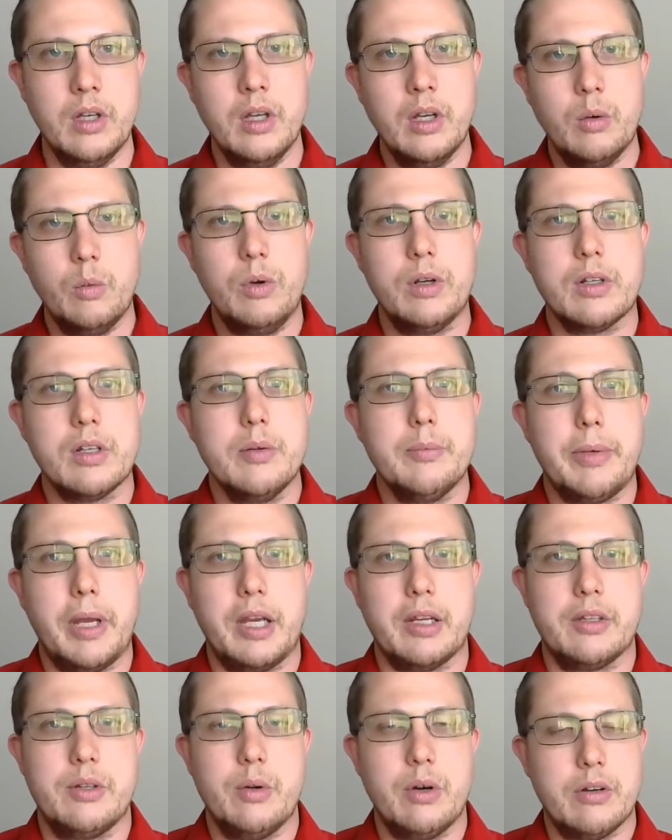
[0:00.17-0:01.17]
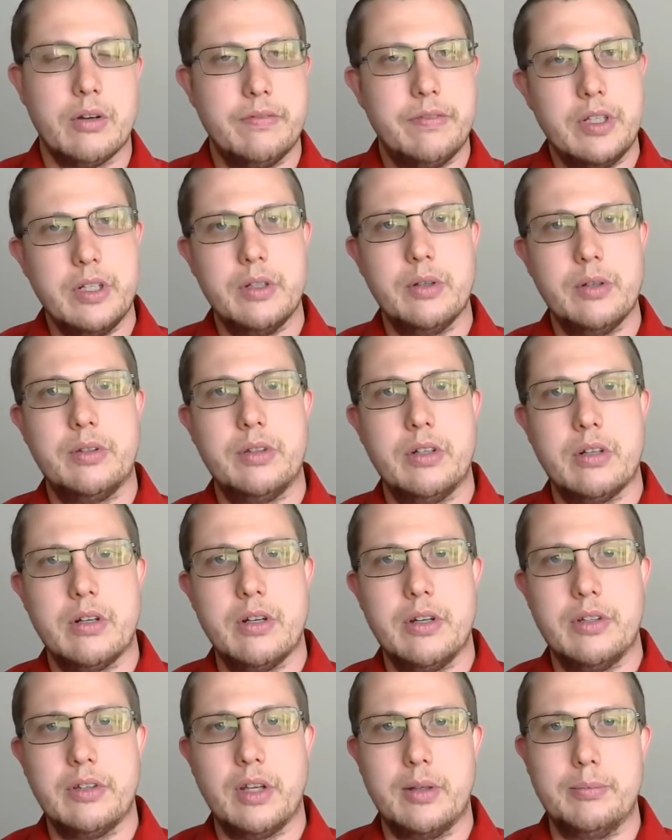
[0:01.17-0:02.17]
Welcome back to our video
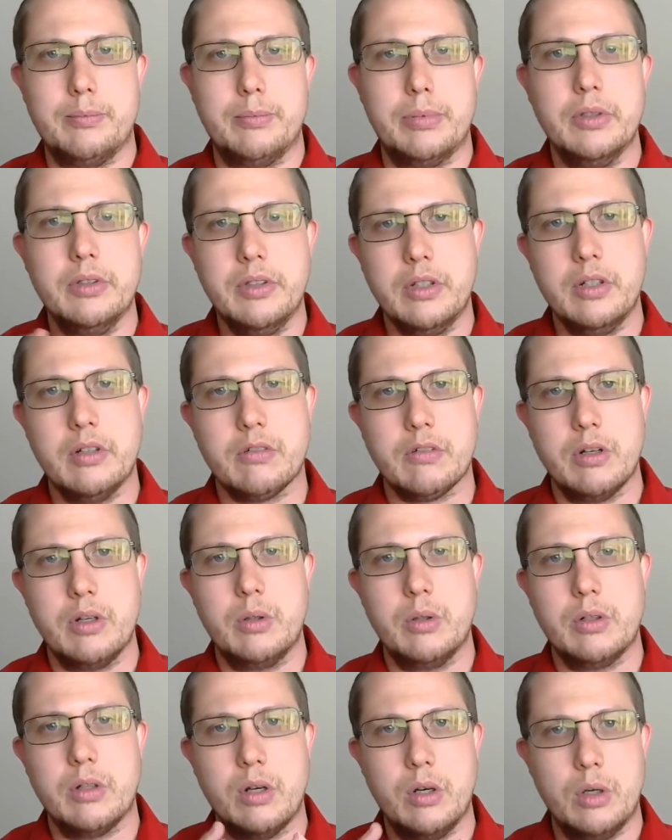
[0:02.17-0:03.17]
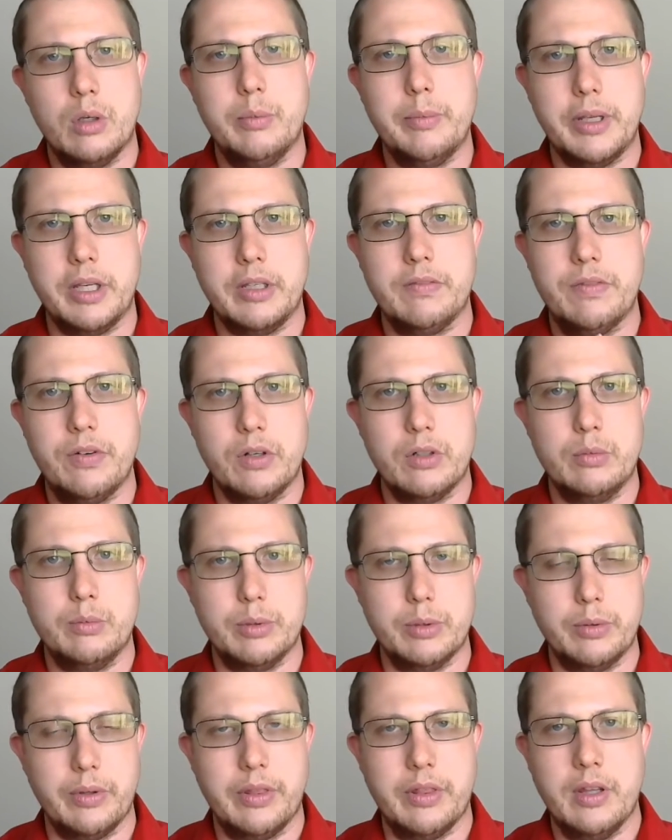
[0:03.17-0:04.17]
series on building your own homemade photo
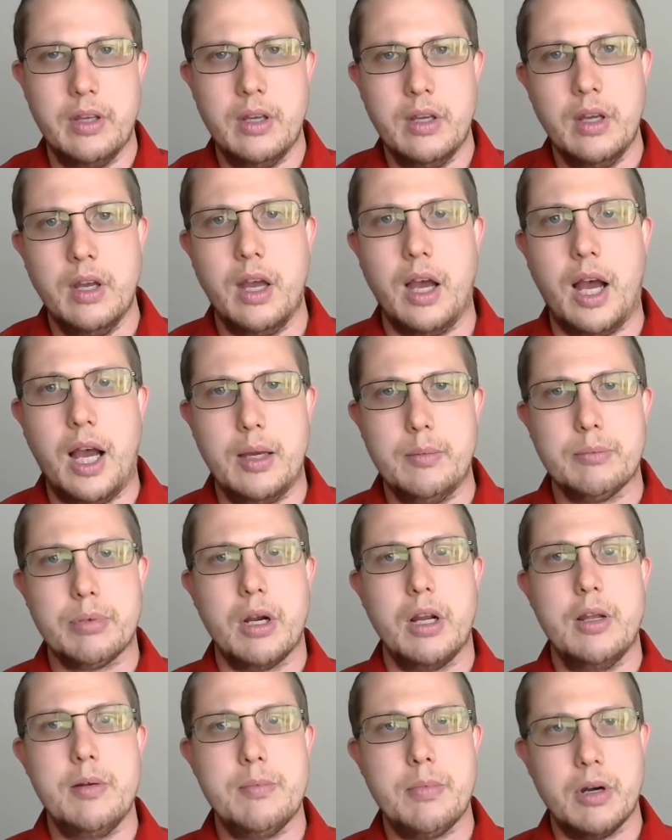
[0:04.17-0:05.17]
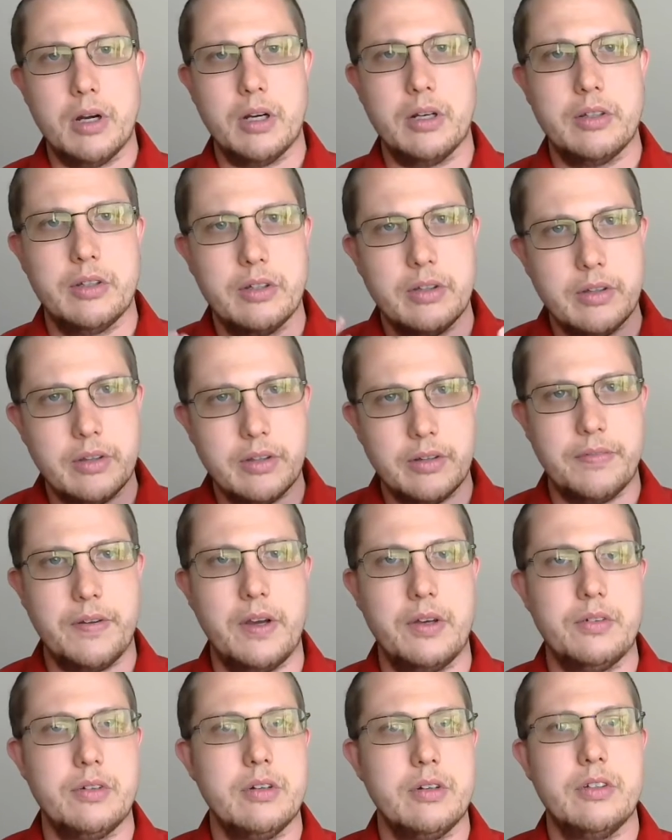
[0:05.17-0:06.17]
booth. I'm Brian Parks, the
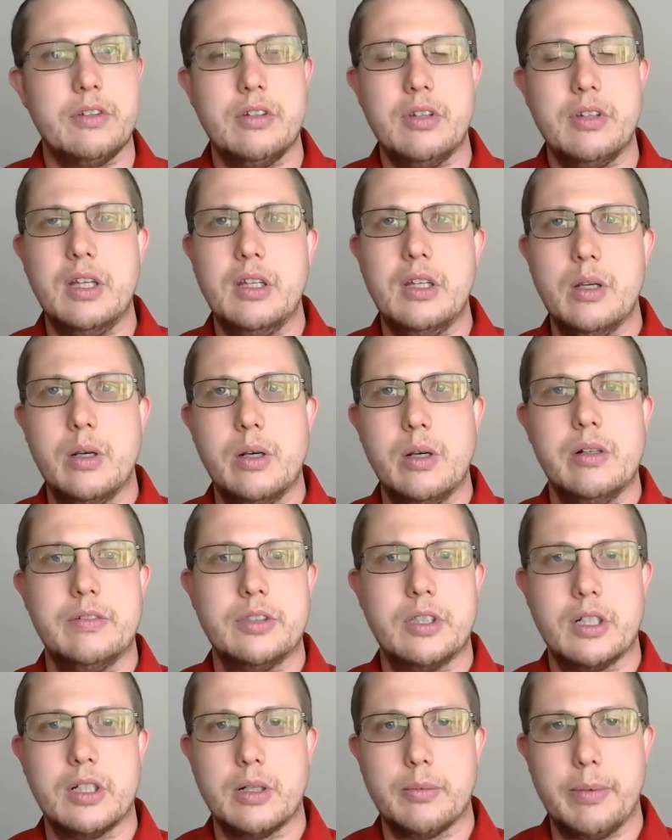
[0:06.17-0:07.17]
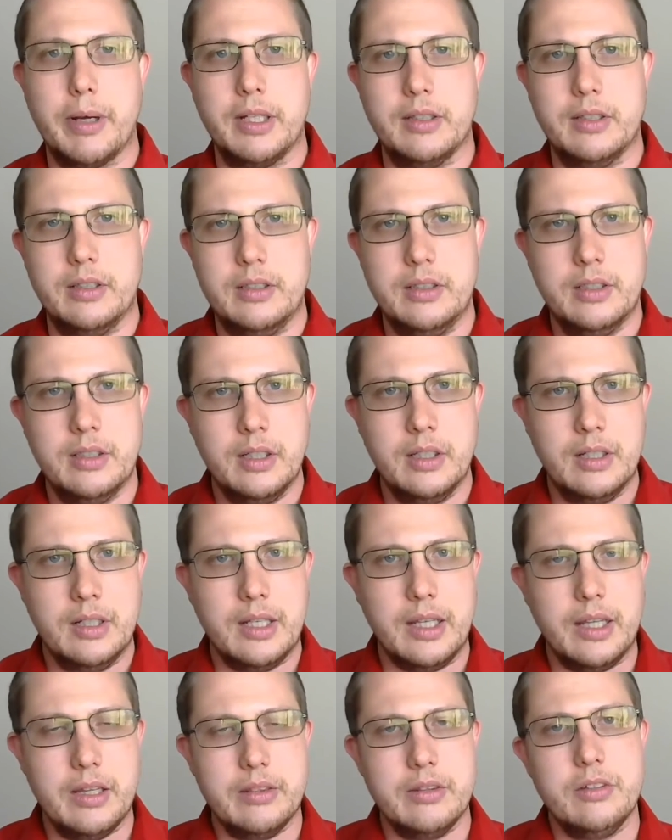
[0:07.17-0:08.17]
founder and CEO of Shutterpilot.
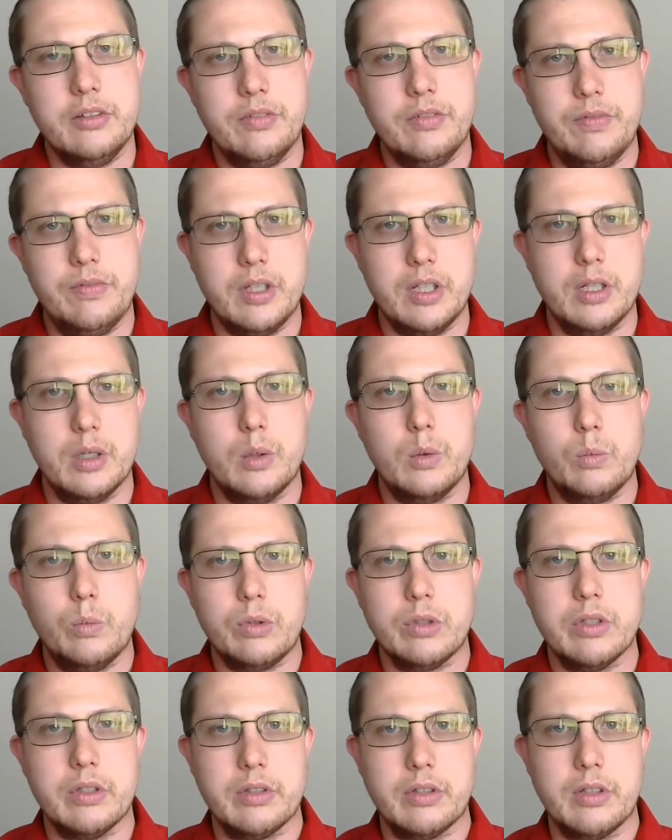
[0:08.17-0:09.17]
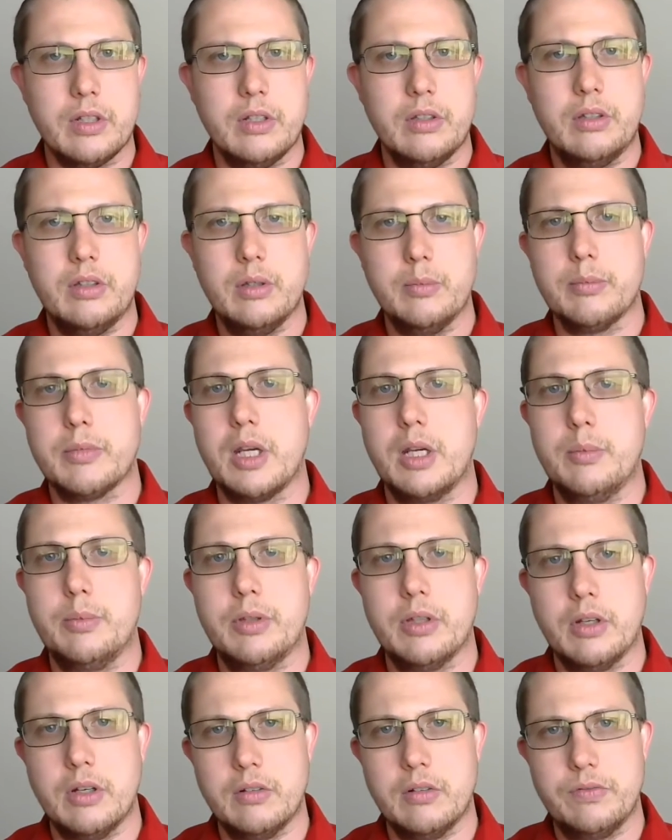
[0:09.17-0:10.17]
In this video, we'll discuss some
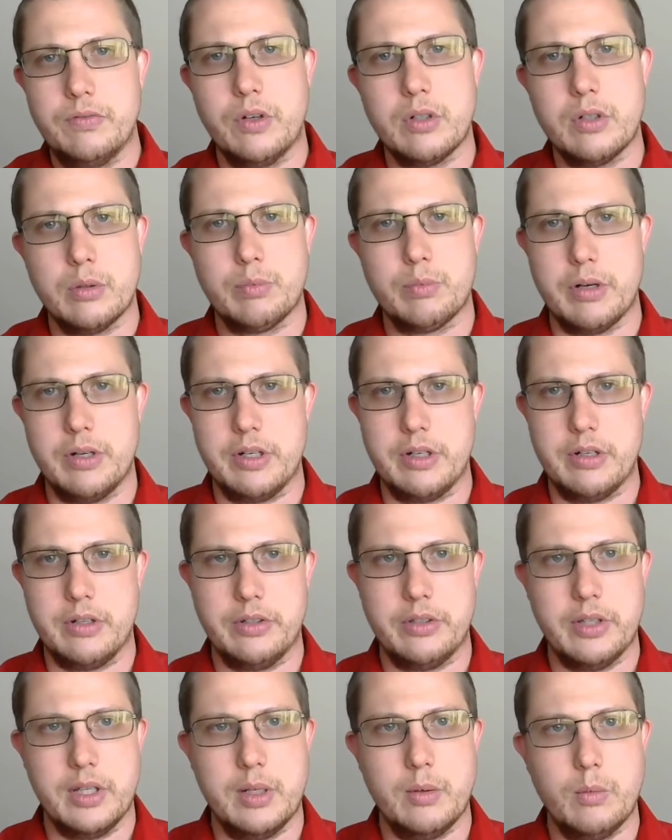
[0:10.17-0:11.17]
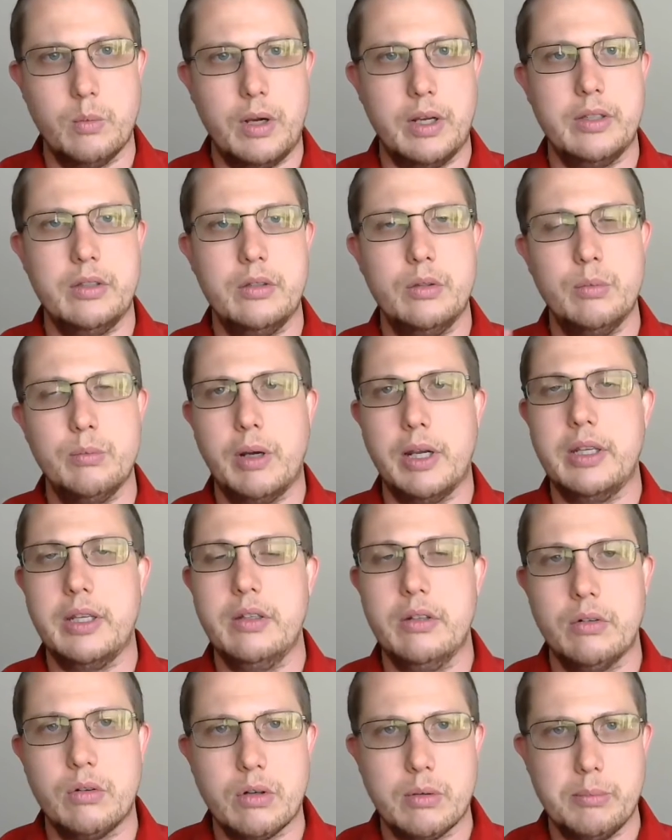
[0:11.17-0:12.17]
types of photo printers and why you
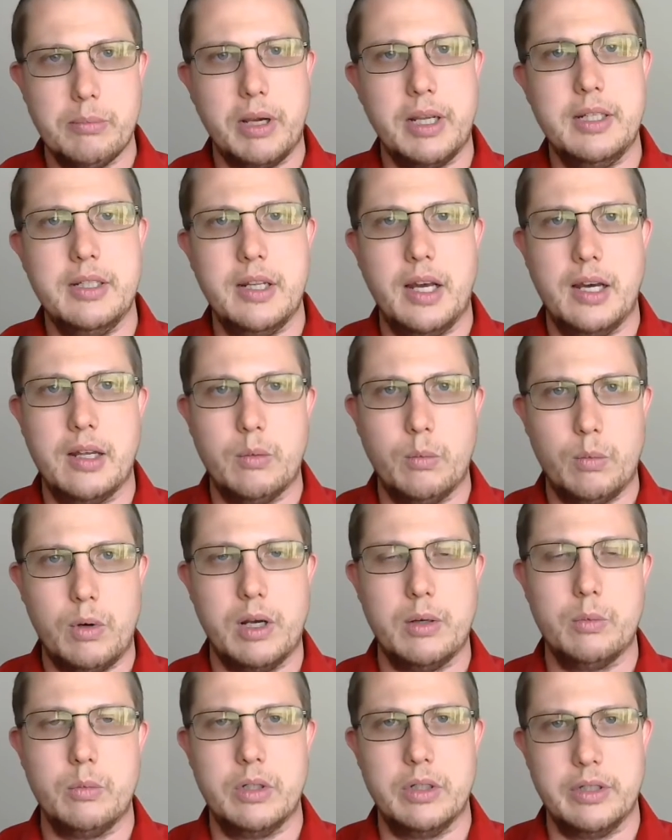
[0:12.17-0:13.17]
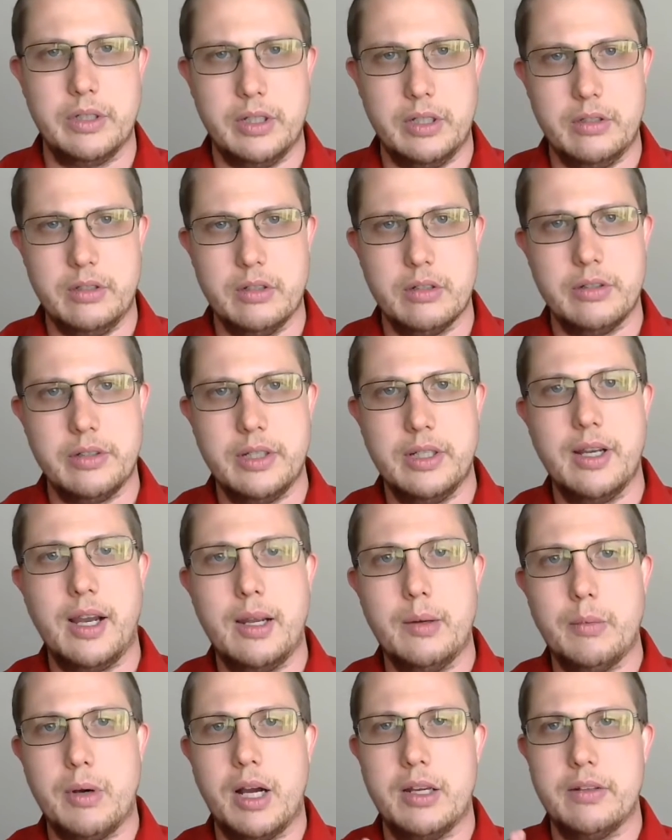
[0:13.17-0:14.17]
might or might not want one in your
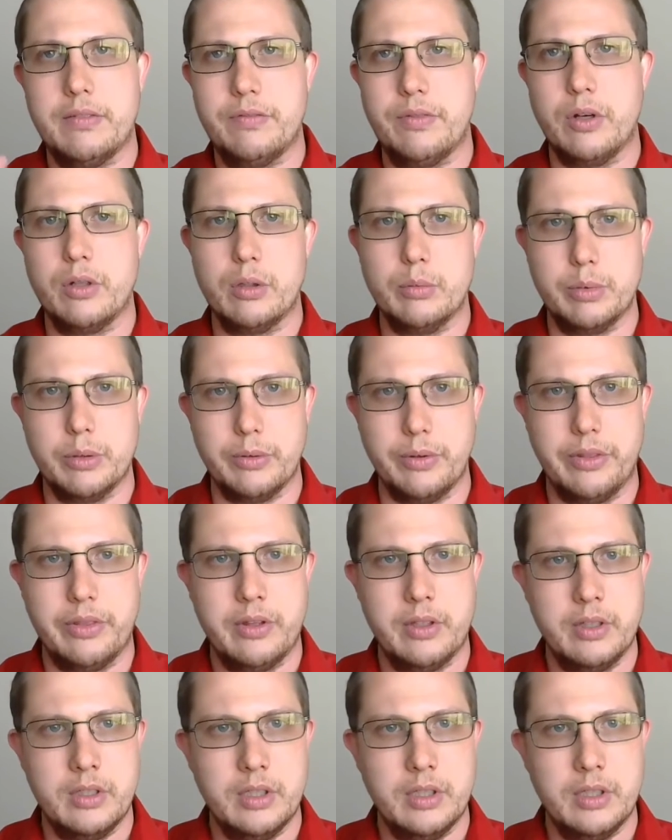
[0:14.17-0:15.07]
DIY photo booth.